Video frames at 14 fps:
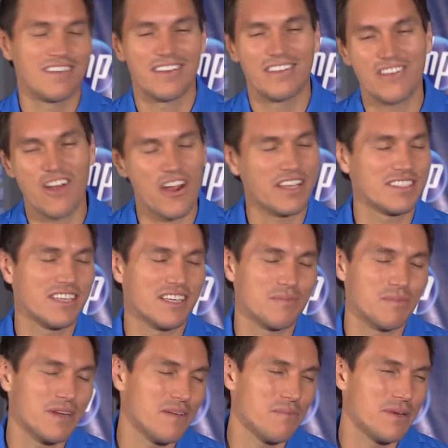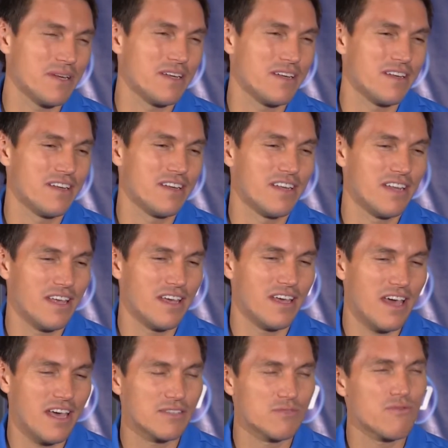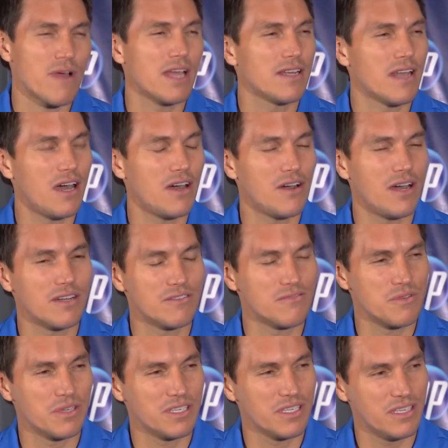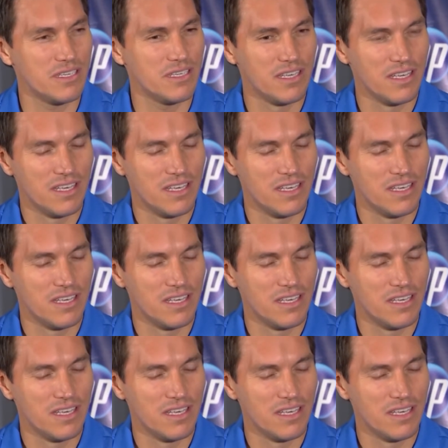an architect, but as of right now, I don't really